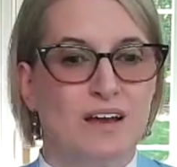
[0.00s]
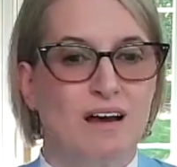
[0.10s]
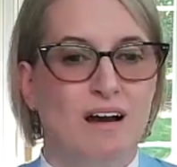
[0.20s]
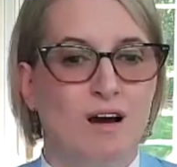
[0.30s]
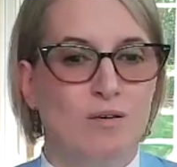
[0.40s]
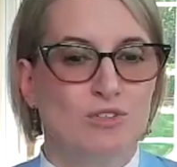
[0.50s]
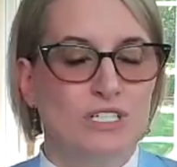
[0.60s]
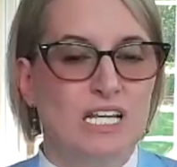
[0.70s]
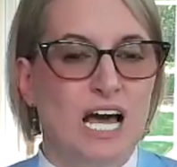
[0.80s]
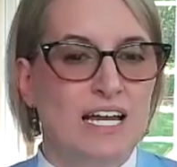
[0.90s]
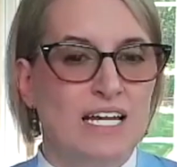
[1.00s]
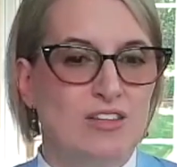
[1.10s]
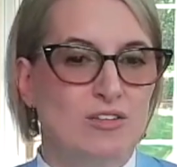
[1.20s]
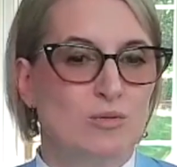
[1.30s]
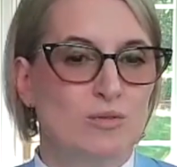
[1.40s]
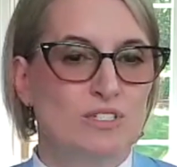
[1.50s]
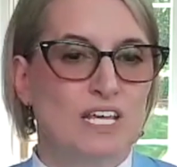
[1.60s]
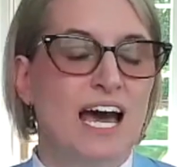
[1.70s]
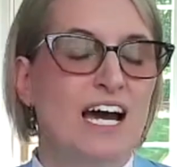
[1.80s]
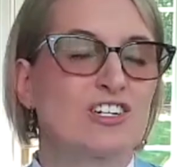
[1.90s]
Rely on those
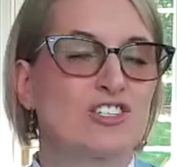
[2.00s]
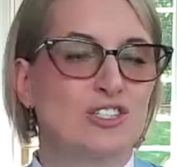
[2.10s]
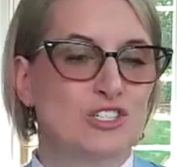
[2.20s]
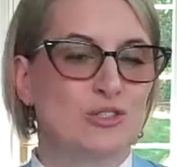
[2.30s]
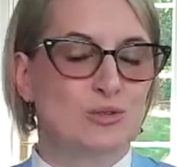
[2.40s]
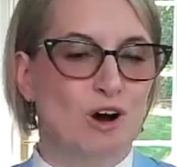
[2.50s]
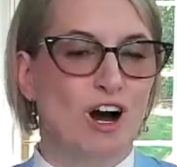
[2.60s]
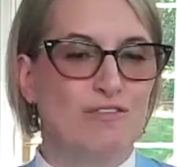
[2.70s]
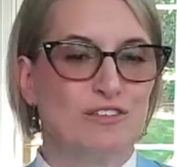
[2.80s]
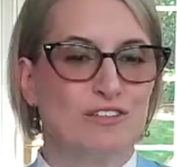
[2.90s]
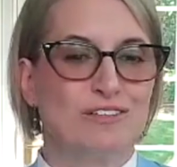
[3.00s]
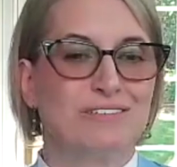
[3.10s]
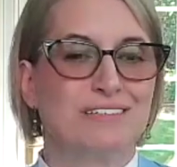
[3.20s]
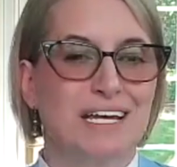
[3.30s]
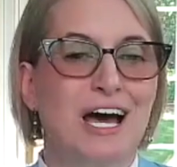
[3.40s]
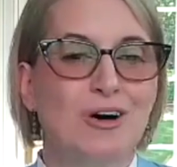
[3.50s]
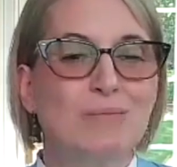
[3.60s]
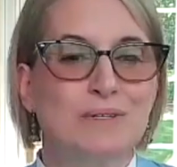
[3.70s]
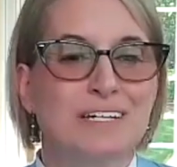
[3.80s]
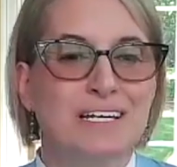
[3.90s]
that actually do offer help,